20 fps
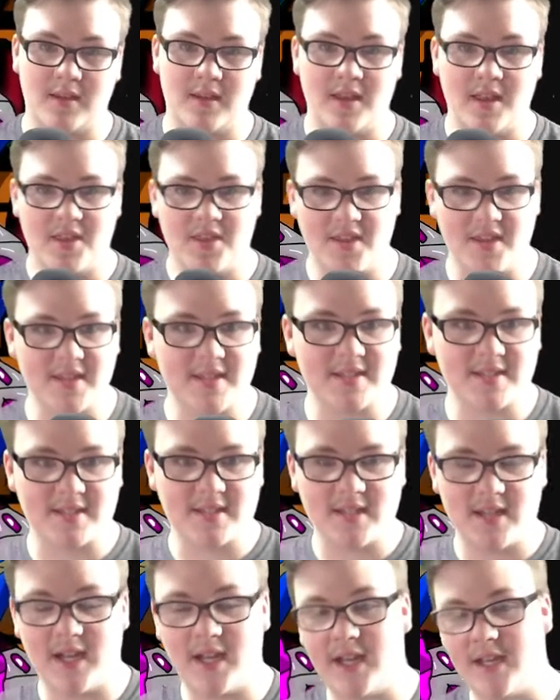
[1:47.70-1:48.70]

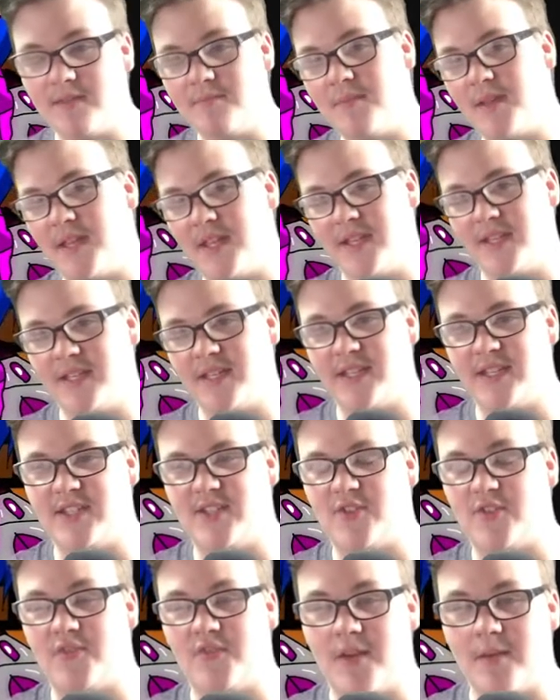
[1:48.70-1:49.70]
this I made in
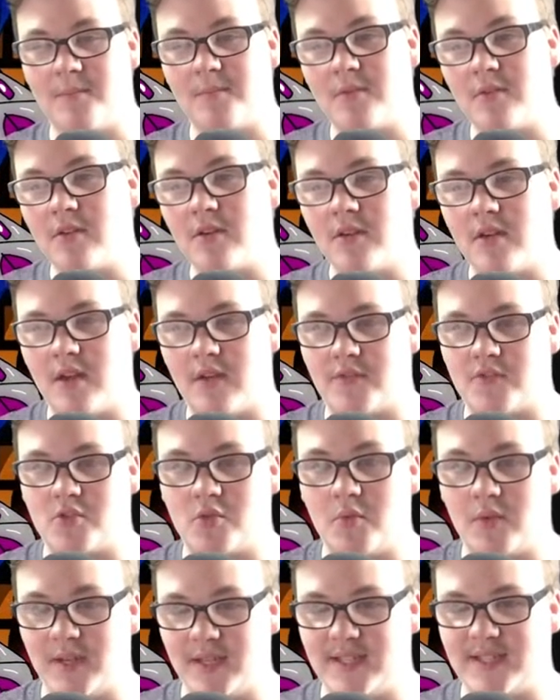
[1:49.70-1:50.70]
November of
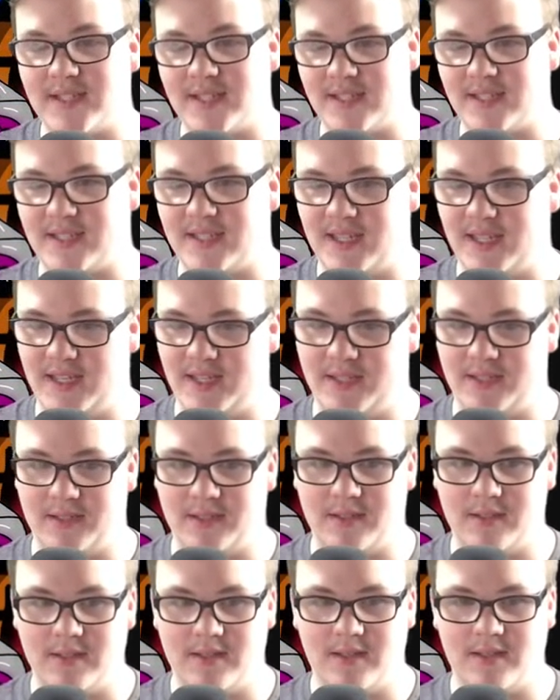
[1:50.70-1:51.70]
2016.
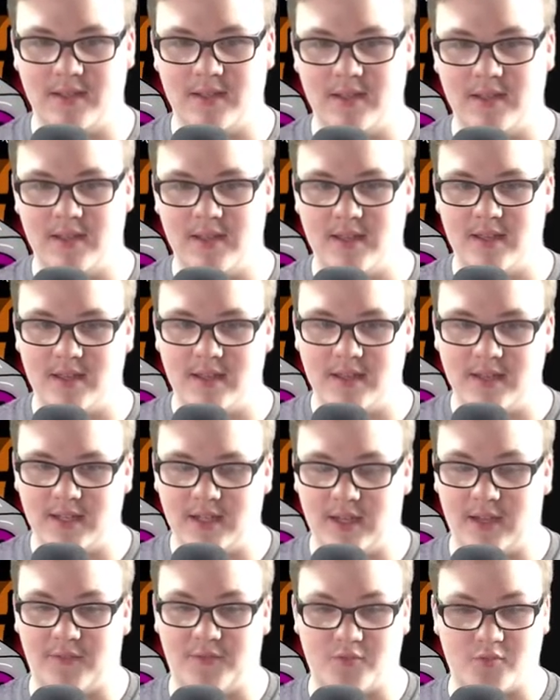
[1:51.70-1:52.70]

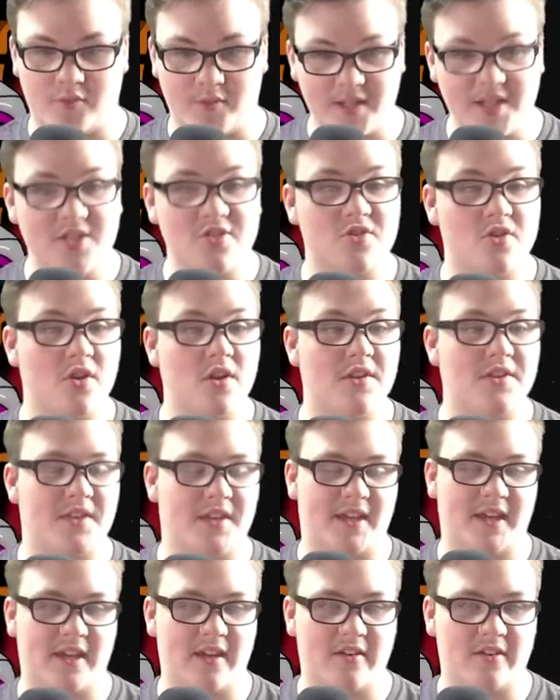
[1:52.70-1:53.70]
Now I've redrawn the
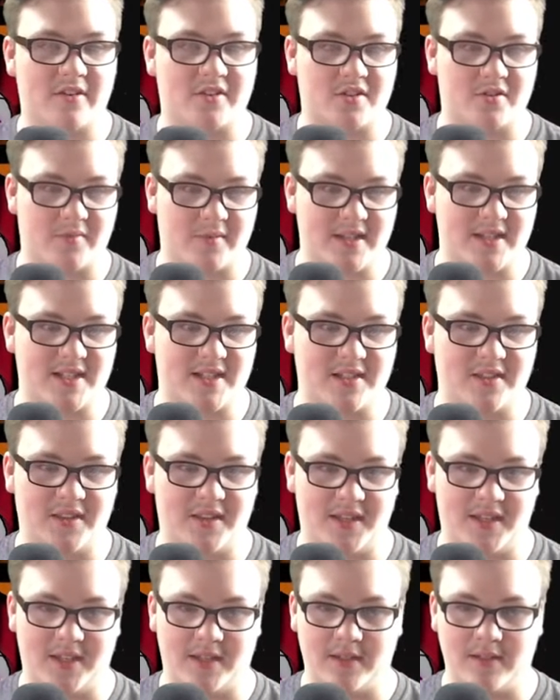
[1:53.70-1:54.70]
character
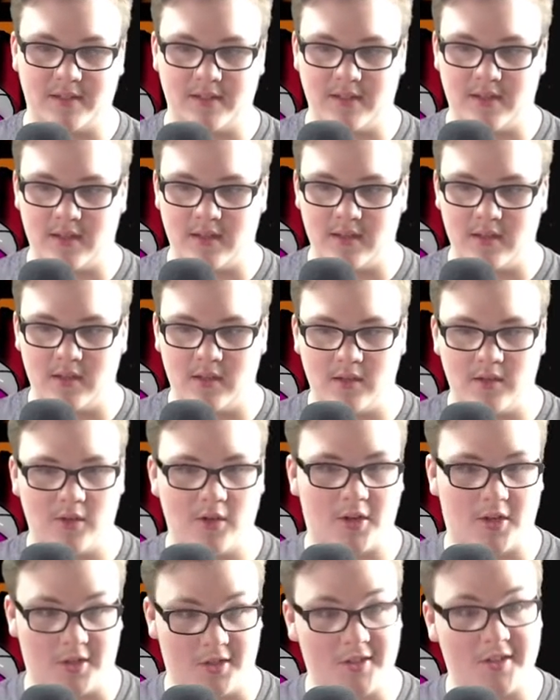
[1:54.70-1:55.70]
recently,
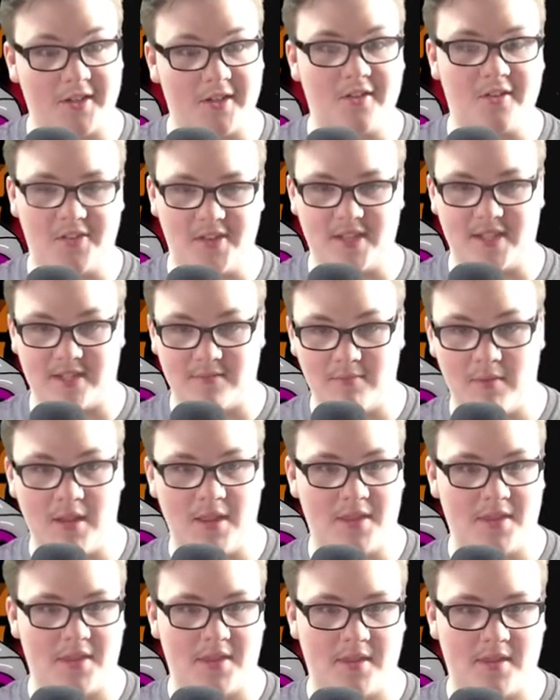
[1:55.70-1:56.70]
earlier this
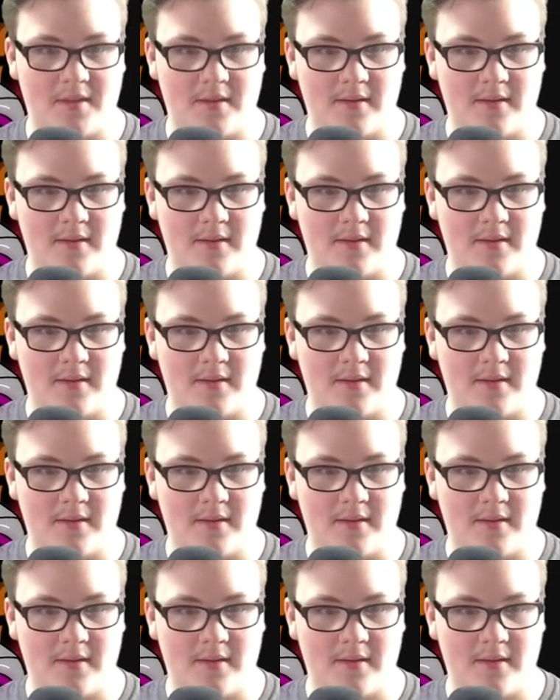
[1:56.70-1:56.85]
month.